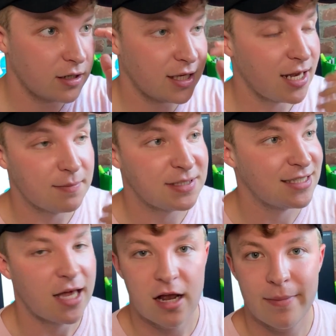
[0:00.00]
get
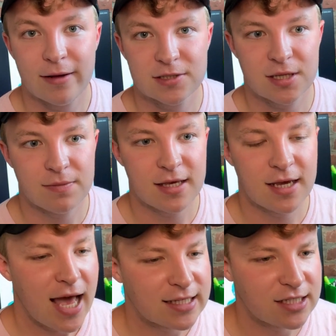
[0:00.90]
upset about something
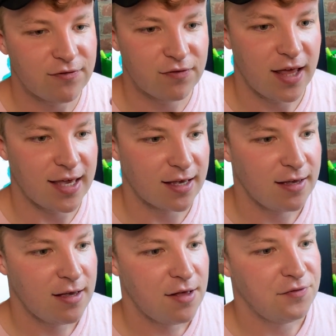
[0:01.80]
as if like
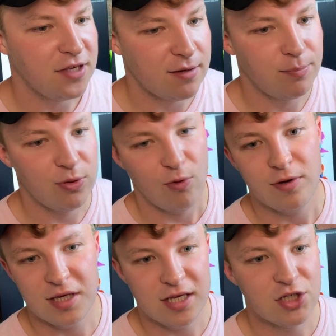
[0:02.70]
the
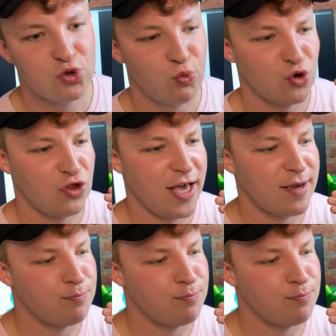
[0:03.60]
employees were like